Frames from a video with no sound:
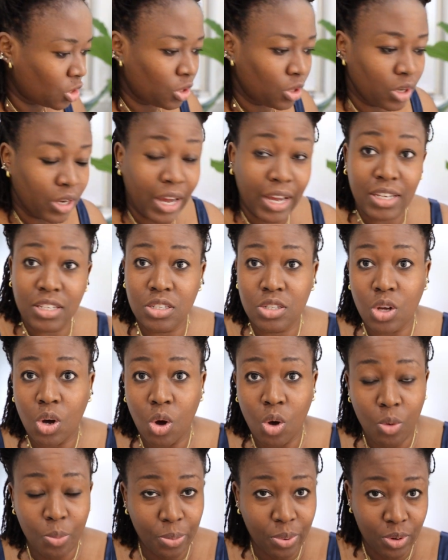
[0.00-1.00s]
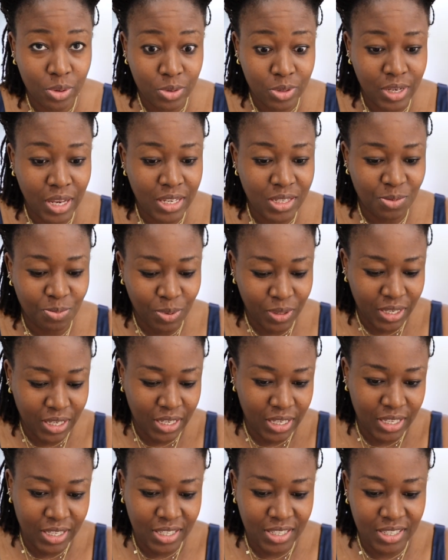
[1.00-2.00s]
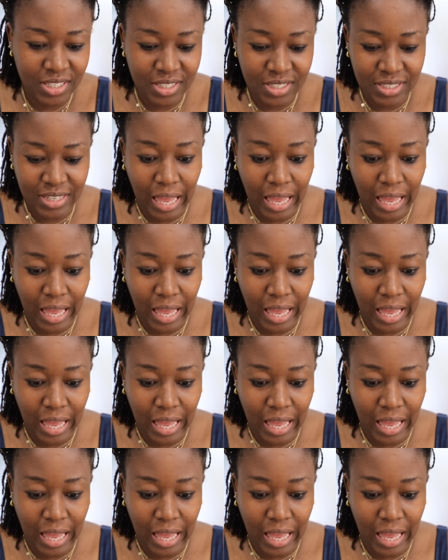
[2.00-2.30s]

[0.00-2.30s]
you guys the whole process because